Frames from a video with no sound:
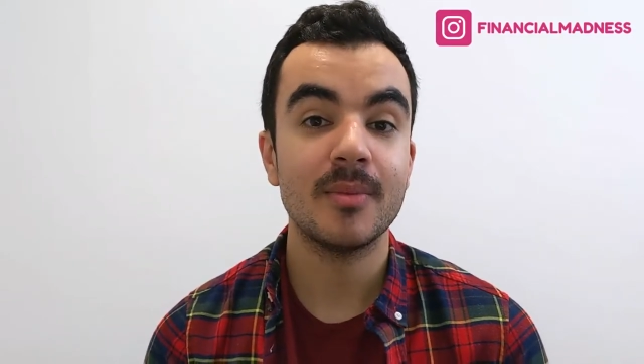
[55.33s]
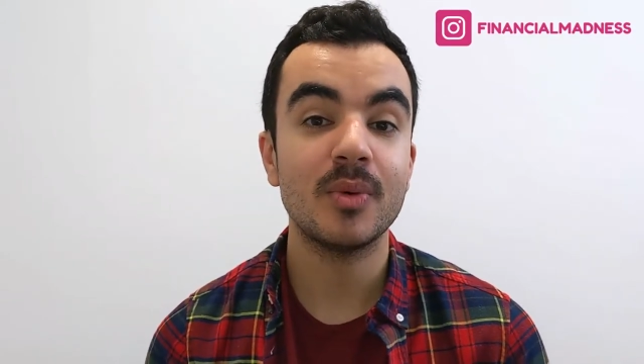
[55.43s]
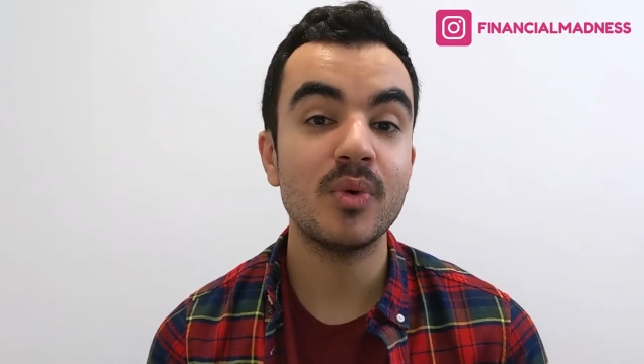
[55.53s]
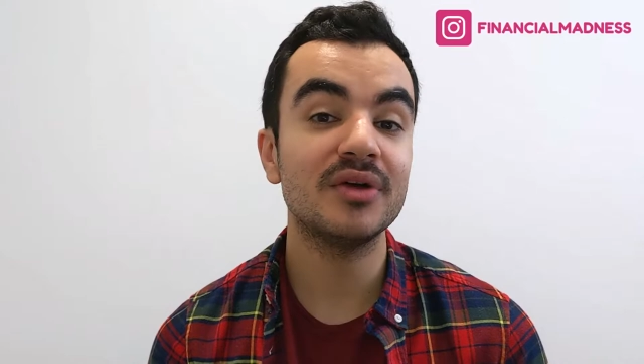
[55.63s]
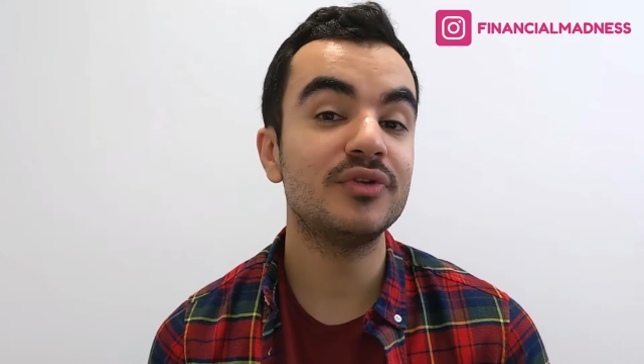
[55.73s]

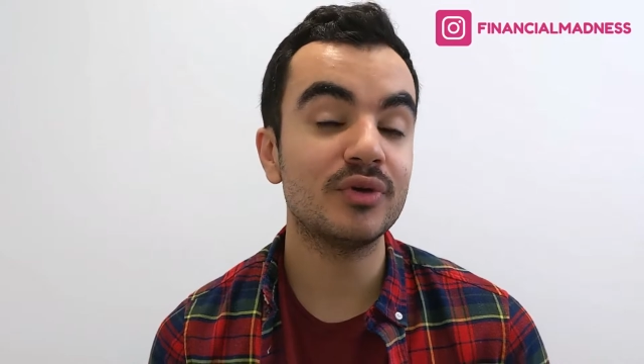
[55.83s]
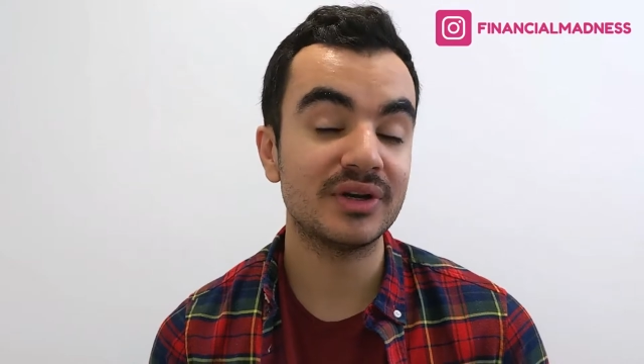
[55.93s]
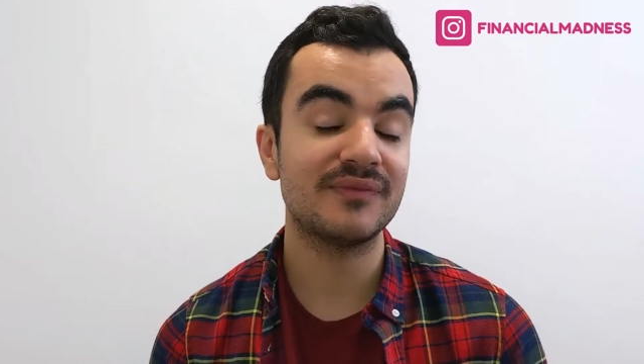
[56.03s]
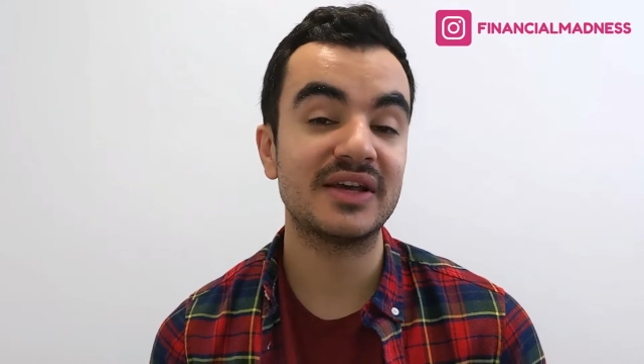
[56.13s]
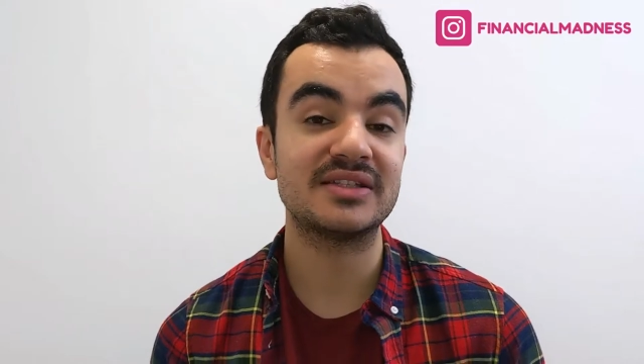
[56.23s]
But what if you're
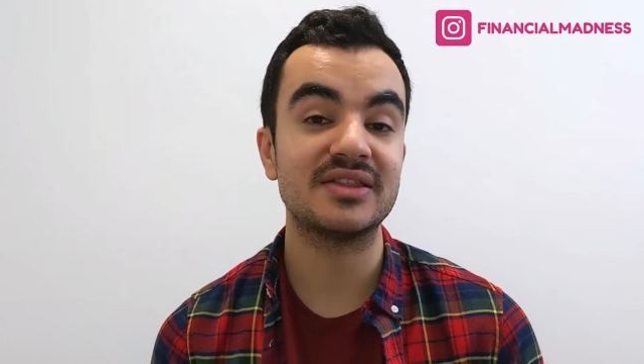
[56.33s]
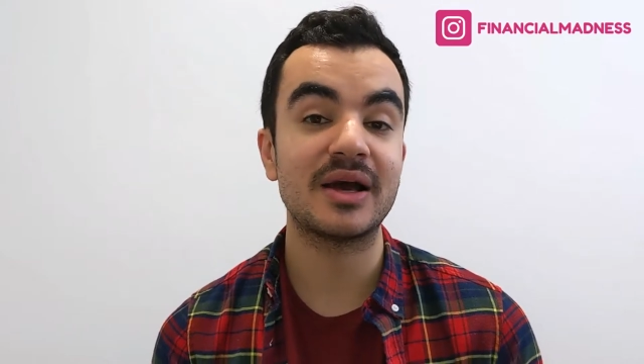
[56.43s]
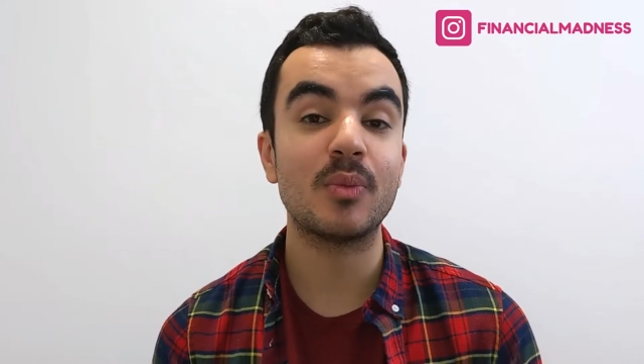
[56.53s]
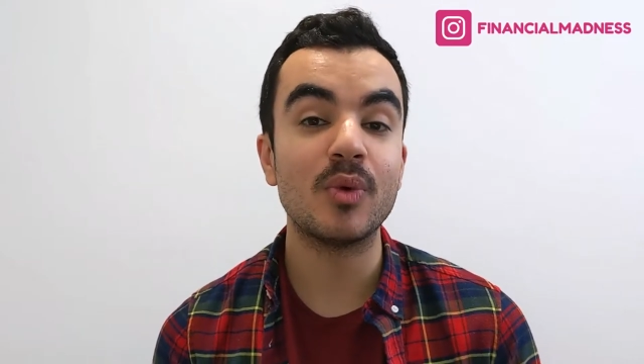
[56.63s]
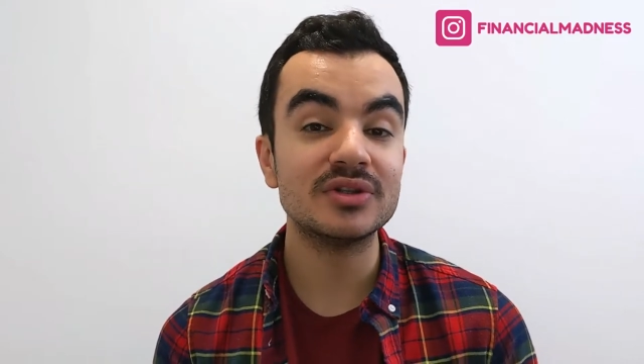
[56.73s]
an investor
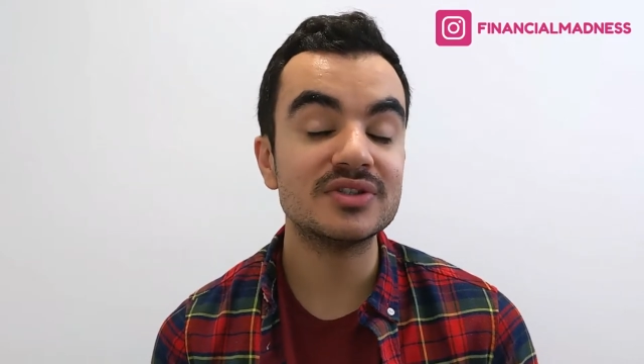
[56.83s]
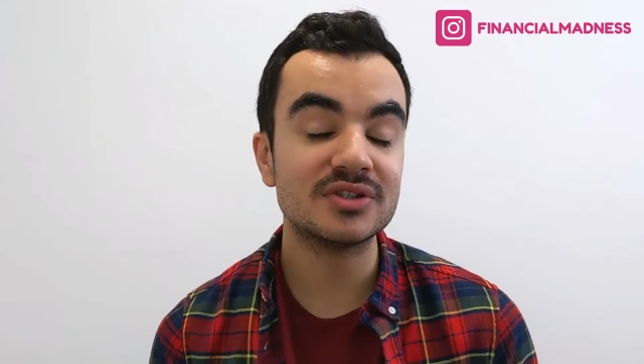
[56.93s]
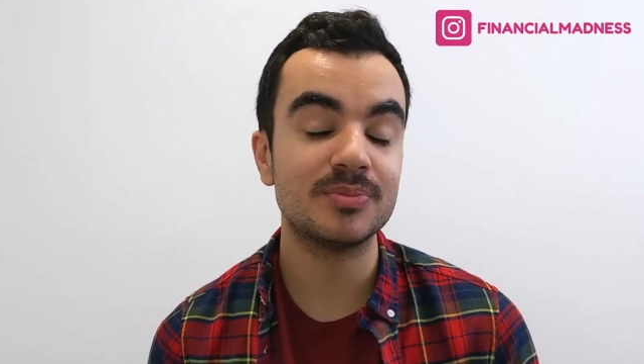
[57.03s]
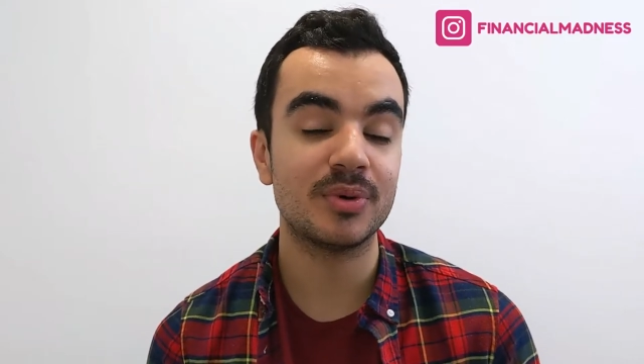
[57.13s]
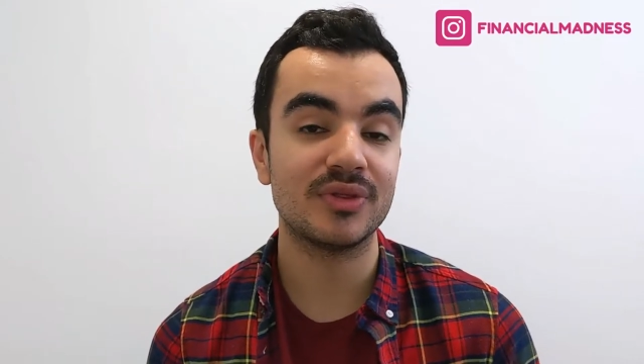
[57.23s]
that wants
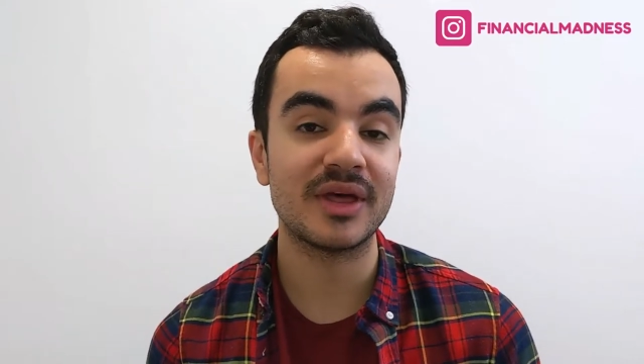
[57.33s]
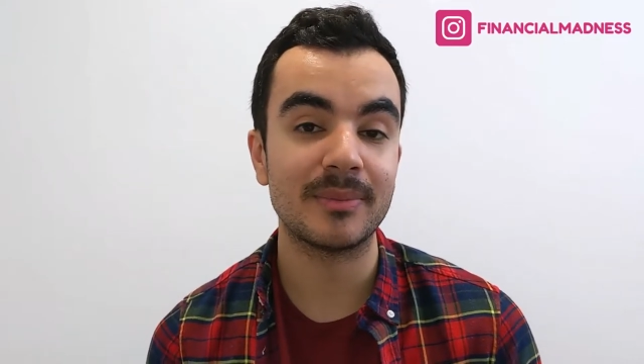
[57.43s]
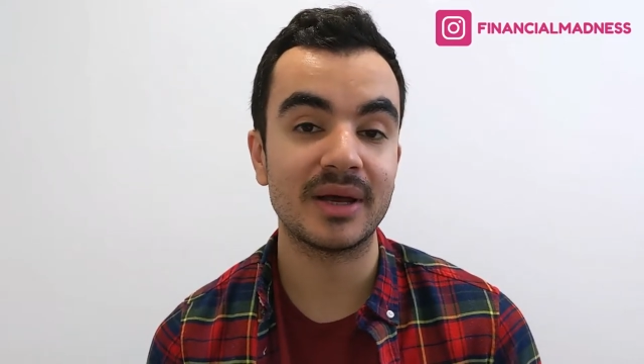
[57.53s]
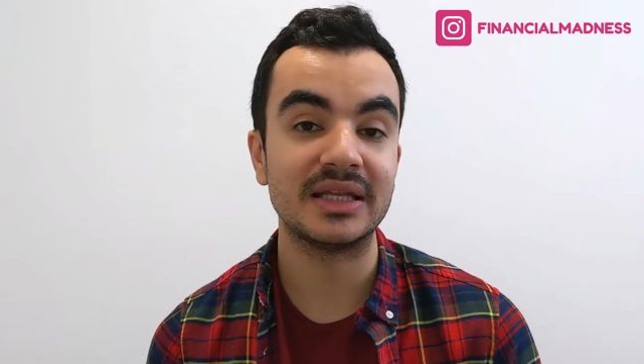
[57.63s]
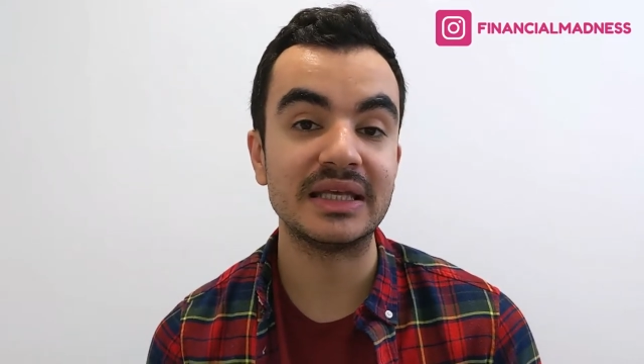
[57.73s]
to put their
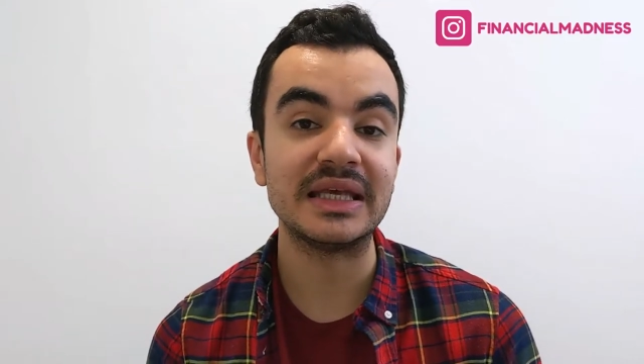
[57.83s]
money